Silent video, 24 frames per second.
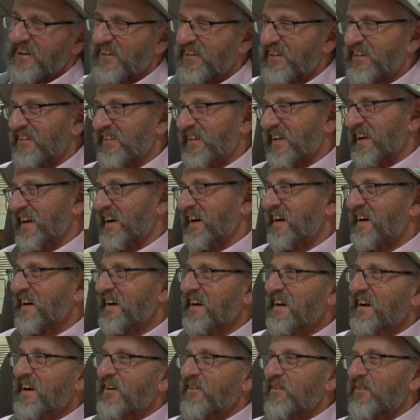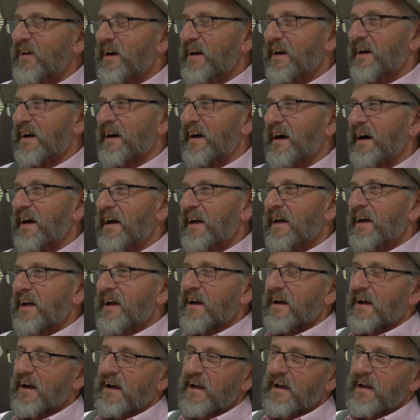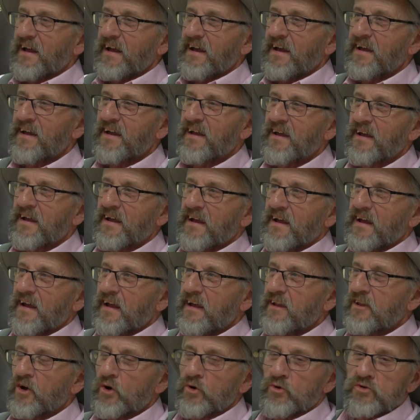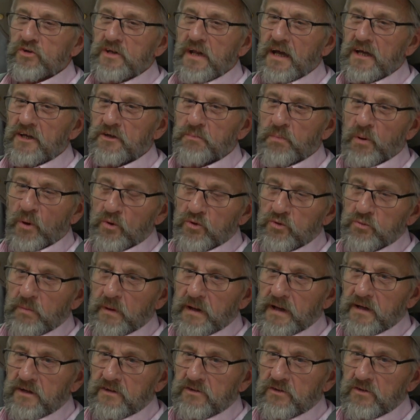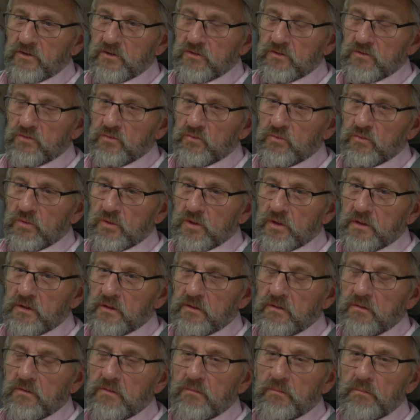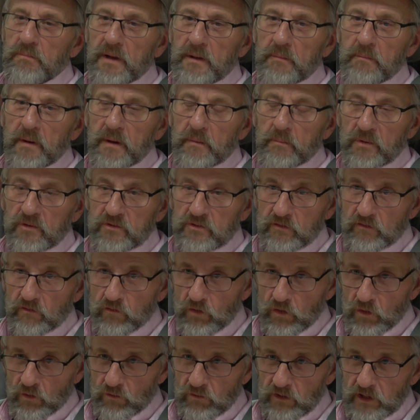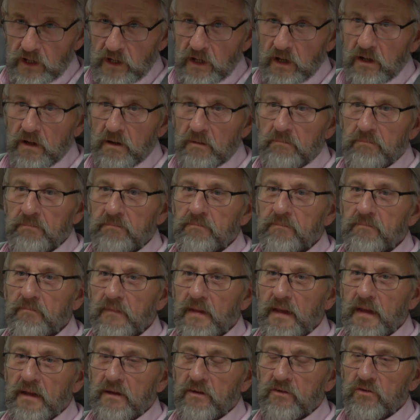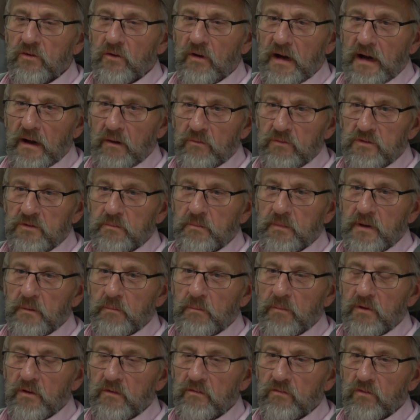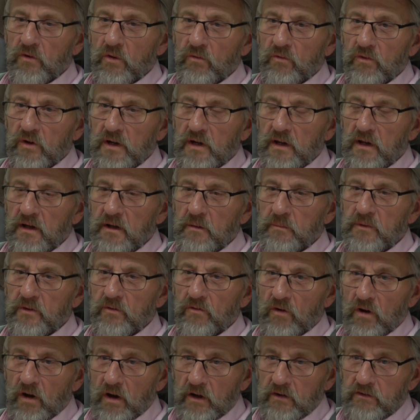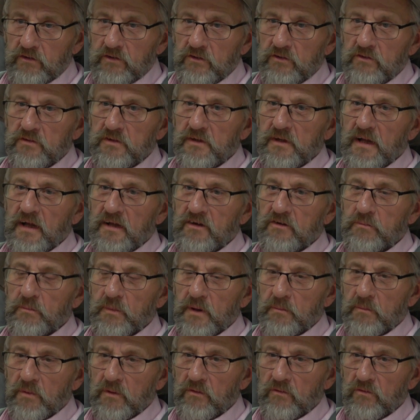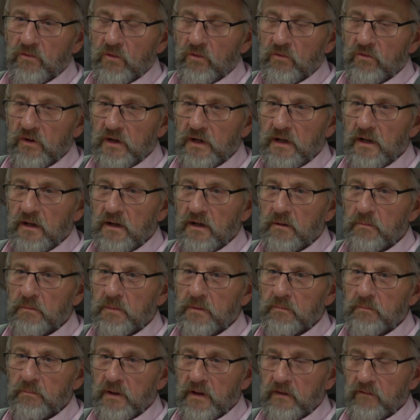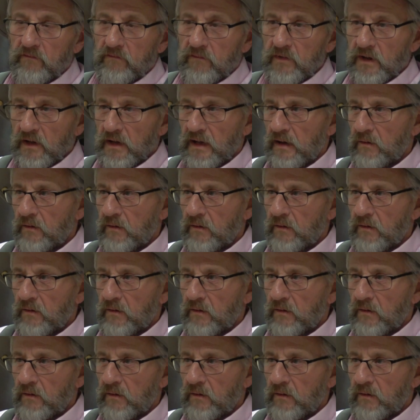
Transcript: Oh yeah, well, in those days, postmasters would be members of Rotary Club. And so I was a member of Rotary Club in Rogers, and I was a member of the Rotary Club in Bentonville.